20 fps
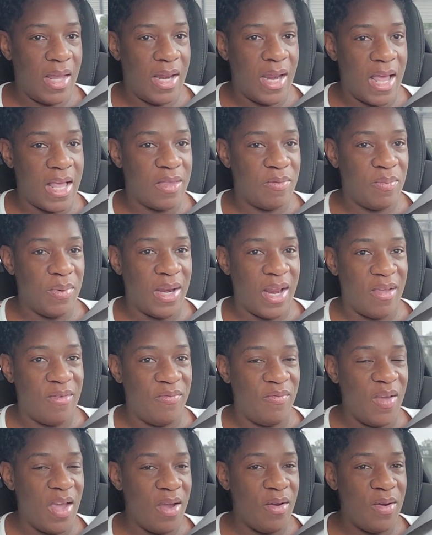it has been a
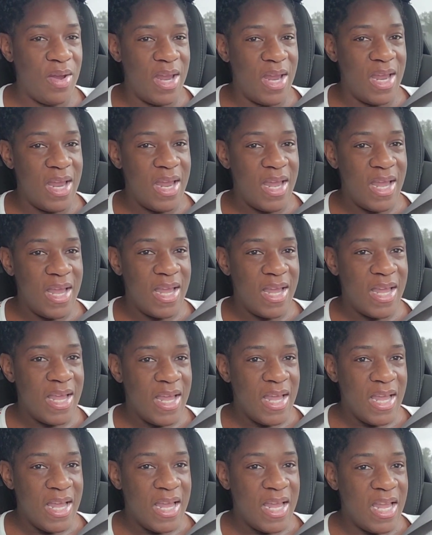very
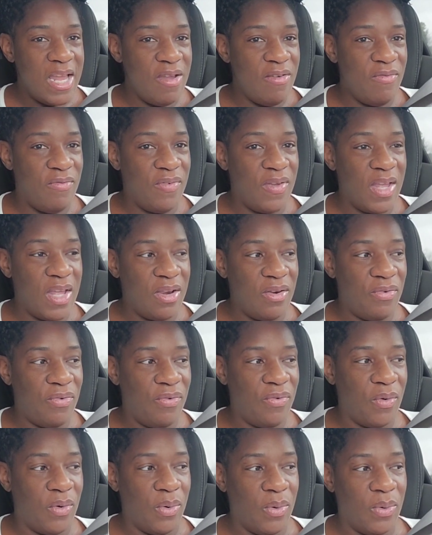
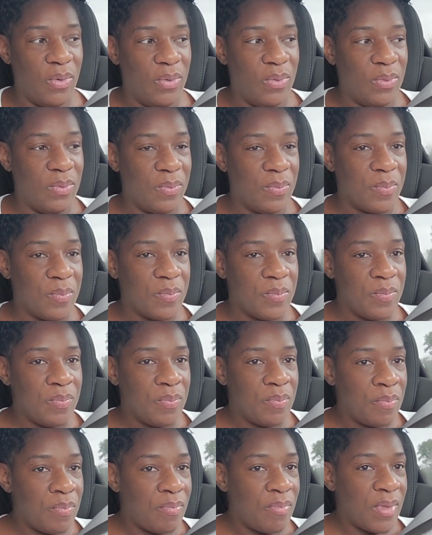eventful
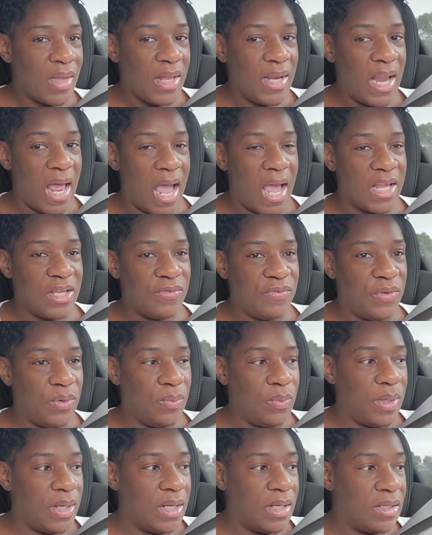last
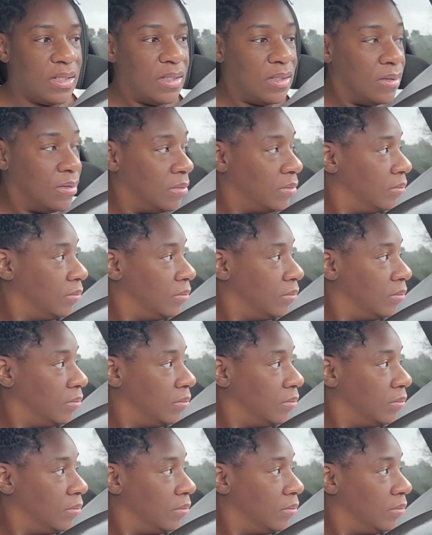few weeks.